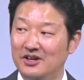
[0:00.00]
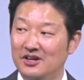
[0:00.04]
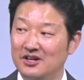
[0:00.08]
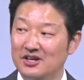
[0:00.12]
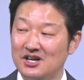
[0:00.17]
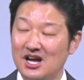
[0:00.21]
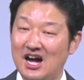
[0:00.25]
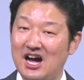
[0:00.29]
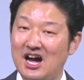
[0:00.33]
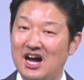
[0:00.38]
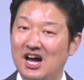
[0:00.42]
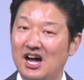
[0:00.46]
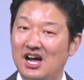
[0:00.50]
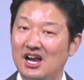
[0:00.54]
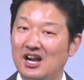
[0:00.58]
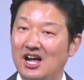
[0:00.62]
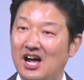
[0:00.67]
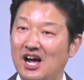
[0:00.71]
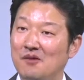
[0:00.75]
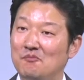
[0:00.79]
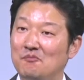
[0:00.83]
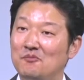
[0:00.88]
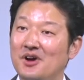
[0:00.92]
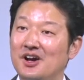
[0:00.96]
God,
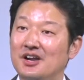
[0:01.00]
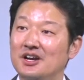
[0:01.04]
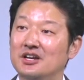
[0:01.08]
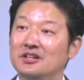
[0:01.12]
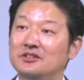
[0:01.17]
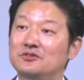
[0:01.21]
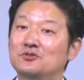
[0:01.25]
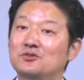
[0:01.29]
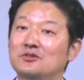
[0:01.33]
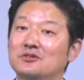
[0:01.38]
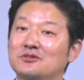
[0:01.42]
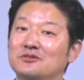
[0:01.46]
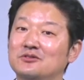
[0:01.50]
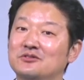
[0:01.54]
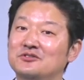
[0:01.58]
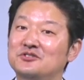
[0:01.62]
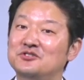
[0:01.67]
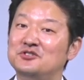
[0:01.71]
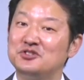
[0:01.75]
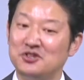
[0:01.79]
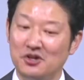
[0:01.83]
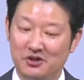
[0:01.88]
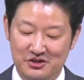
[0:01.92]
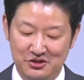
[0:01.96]
I'm going to
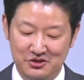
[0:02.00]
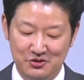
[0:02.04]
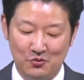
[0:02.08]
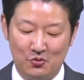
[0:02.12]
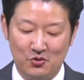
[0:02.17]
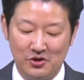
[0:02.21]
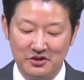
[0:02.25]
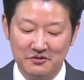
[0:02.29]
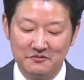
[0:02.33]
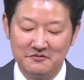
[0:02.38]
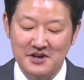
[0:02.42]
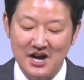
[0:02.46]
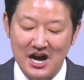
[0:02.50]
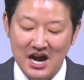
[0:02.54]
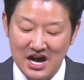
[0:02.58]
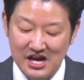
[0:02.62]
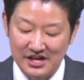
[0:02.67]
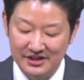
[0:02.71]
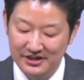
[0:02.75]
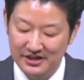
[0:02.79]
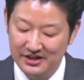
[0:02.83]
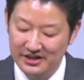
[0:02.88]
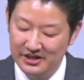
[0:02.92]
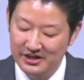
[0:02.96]
study the word of God
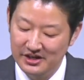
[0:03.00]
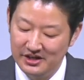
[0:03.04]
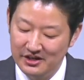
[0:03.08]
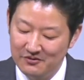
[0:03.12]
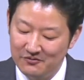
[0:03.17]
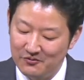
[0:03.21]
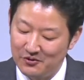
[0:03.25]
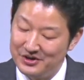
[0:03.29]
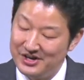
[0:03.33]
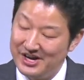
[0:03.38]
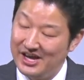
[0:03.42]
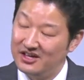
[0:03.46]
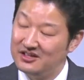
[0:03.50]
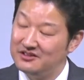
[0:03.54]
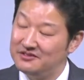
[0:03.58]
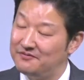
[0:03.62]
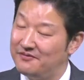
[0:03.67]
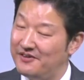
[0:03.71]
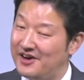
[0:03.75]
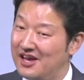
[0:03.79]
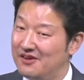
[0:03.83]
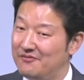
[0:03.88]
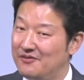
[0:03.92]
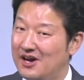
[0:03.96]
for the next
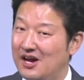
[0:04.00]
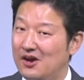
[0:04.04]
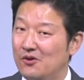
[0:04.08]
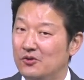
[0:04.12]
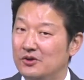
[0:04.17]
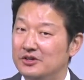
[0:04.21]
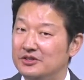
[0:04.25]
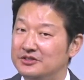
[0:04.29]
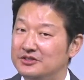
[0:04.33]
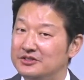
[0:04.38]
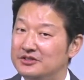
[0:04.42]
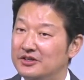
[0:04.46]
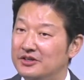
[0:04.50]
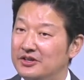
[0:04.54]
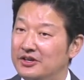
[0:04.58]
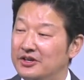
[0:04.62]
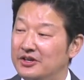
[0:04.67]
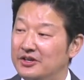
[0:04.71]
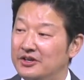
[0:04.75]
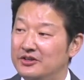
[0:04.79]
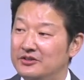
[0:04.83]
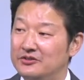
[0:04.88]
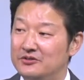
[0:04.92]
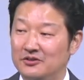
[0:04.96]
5 hours.
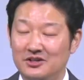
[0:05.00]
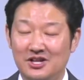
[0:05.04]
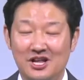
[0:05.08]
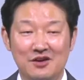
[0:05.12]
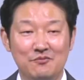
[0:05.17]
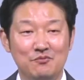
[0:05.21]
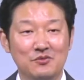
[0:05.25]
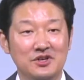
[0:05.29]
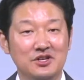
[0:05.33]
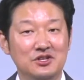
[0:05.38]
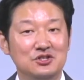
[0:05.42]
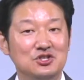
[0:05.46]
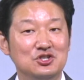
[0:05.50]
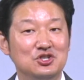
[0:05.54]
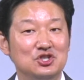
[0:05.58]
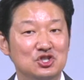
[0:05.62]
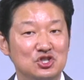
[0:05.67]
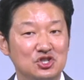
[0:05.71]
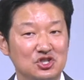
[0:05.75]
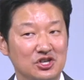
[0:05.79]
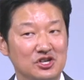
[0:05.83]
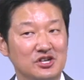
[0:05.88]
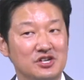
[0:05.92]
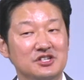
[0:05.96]
So let me
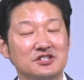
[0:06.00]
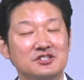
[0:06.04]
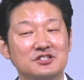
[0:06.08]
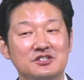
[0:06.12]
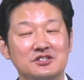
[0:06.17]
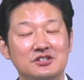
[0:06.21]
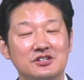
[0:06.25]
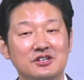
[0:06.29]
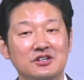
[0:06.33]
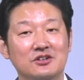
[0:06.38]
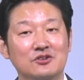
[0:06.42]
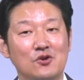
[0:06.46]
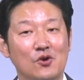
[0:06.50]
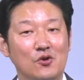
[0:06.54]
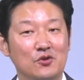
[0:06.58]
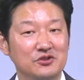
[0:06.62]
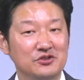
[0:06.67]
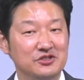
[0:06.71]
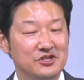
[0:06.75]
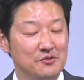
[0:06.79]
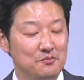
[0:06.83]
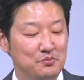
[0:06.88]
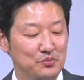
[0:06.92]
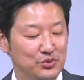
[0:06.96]
just go to
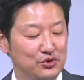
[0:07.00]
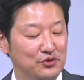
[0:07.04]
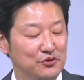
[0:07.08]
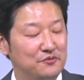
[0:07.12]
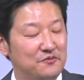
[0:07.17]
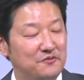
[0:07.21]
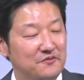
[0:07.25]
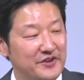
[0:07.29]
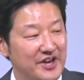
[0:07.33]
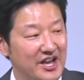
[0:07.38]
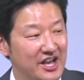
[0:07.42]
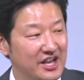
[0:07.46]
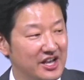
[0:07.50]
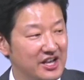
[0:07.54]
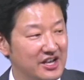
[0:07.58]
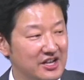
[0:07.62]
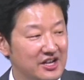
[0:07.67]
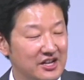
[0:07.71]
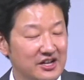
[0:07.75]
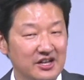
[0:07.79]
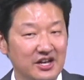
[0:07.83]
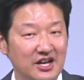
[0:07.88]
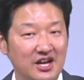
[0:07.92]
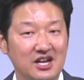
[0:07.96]
the buffet
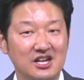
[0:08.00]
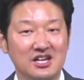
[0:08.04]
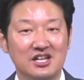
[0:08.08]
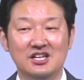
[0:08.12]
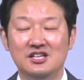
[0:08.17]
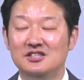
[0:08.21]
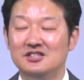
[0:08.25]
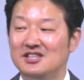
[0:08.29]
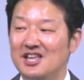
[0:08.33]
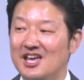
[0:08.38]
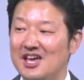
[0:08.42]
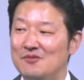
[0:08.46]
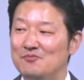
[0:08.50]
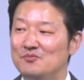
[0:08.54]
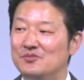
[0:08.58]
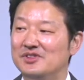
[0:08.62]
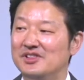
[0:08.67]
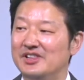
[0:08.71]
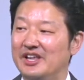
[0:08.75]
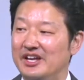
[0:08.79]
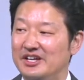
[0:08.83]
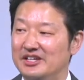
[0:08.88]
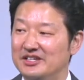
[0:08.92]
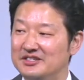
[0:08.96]
and eat 10
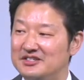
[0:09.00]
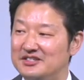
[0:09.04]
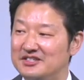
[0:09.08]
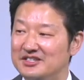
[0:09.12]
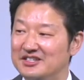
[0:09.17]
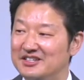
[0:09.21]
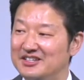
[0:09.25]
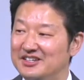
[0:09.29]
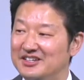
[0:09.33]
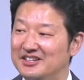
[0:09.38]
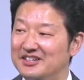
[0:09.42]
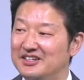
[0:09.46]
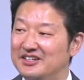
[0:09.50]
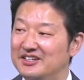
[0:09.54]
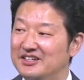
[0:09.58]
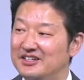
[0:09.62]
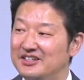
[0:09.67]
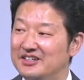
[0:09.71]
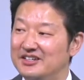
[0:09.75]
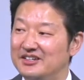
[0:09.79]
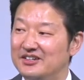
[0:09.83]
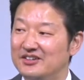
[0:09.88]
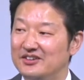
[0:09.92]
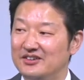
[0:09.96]
plates.
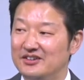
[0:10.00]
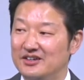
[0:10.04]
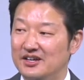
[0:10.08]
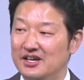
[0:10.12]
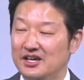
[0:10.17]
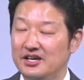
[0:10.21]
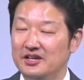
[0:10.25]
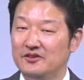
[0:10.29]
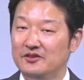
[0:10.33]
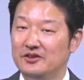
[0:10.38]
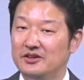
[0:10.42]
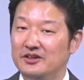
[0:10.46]
Okay?